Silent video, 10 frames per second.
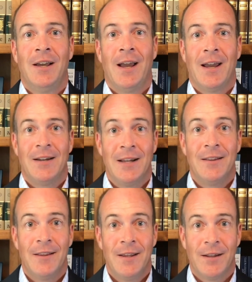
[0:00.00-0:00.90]
and
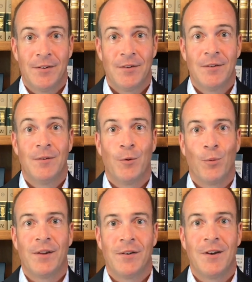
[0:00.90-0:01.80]
in this, the
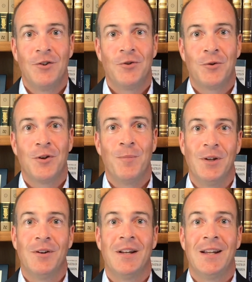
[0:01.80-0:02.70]
residential
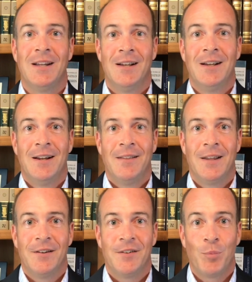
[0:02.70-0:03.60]
community that
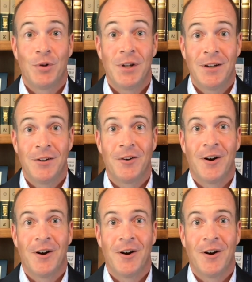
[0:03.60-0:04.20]
is a particular